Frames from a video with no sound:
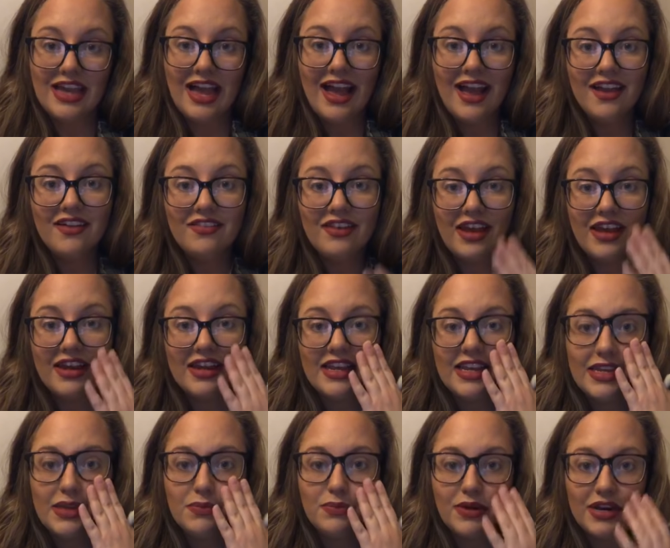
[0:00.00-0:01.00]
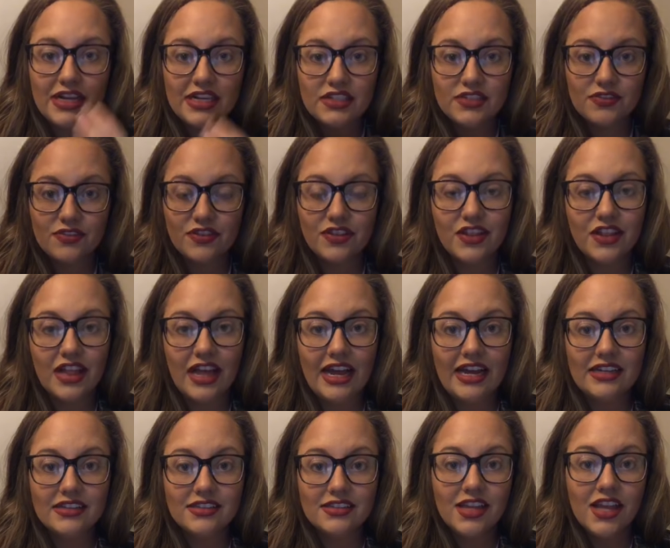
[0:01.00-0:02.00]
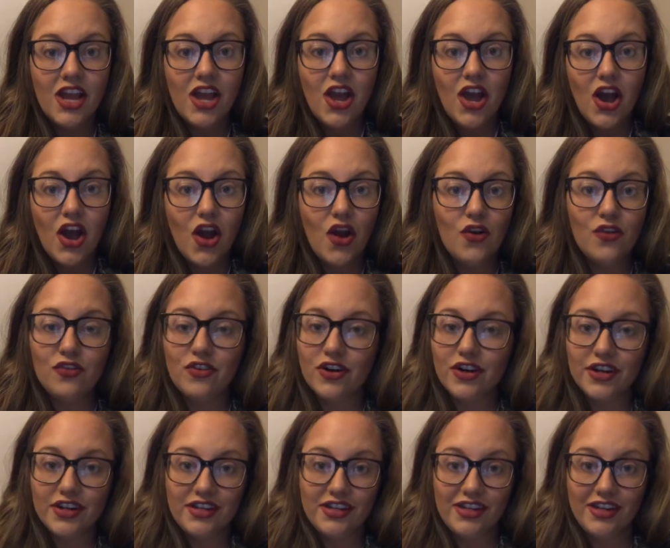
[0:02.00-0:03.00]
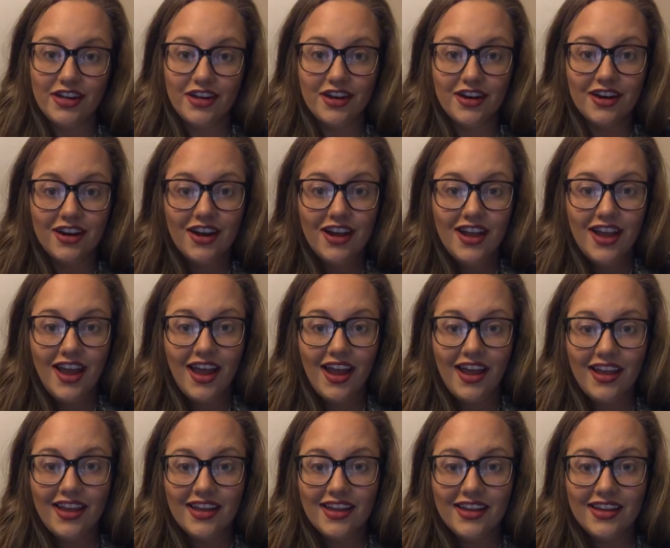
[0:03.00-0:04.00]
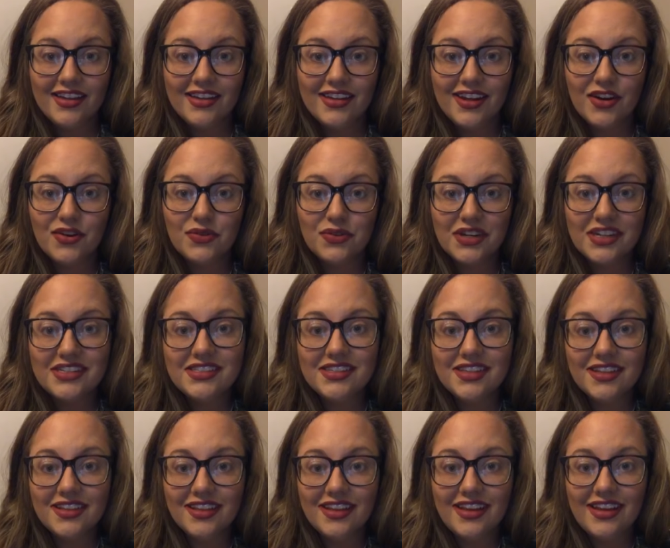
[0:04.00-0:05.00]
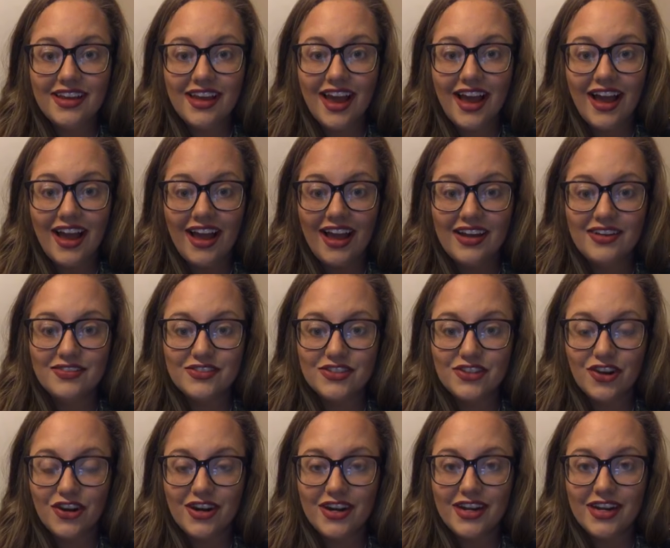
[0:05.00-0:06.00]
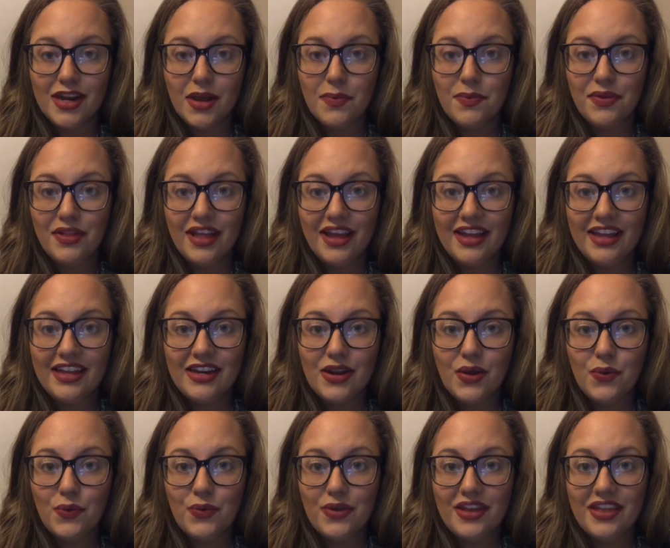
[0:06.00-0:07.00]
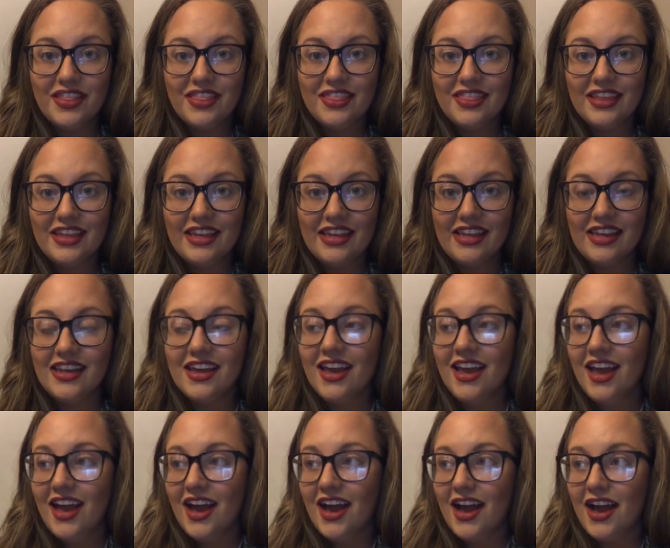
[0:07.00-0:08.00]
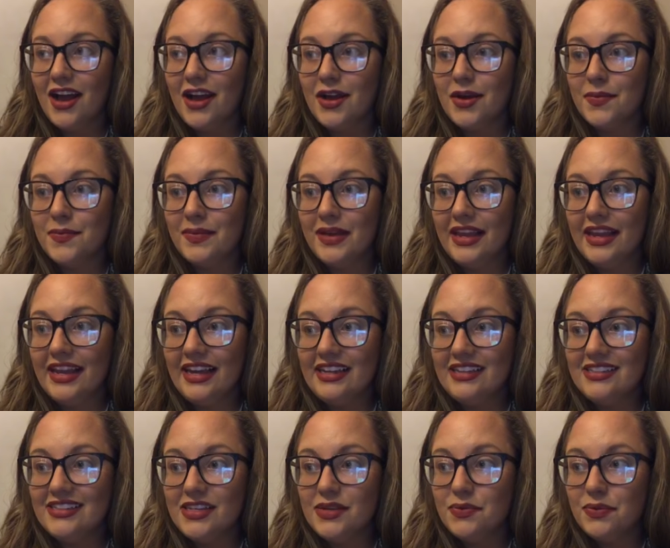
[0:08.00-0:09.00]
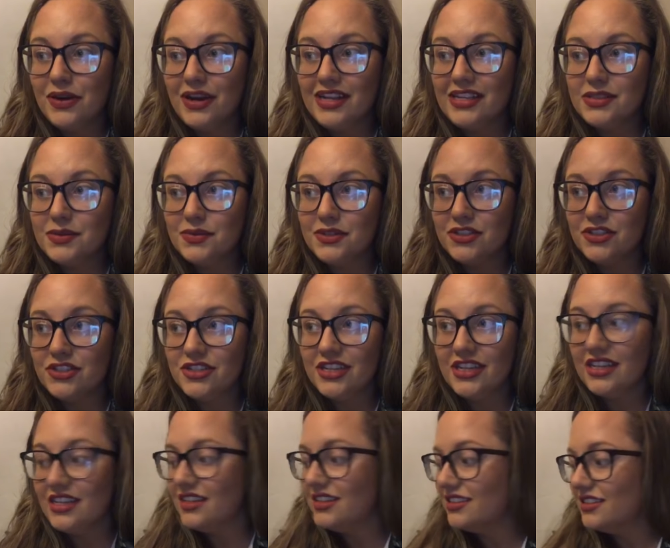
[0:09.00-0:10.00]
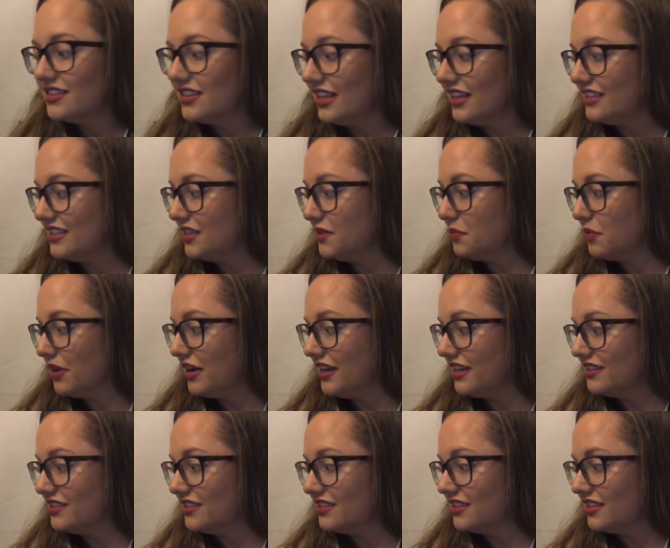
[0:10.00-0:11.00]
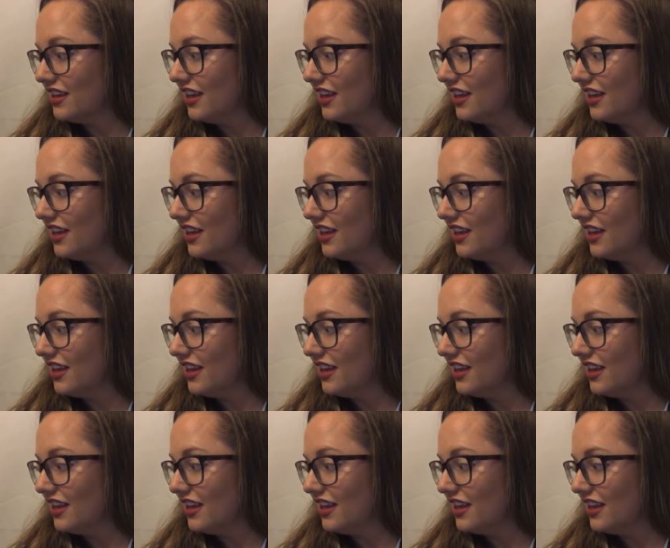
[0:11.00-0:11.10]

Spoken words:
I have had a heat press for the last over a year, and recently I have started playing with the Easy Press machines, Easy Press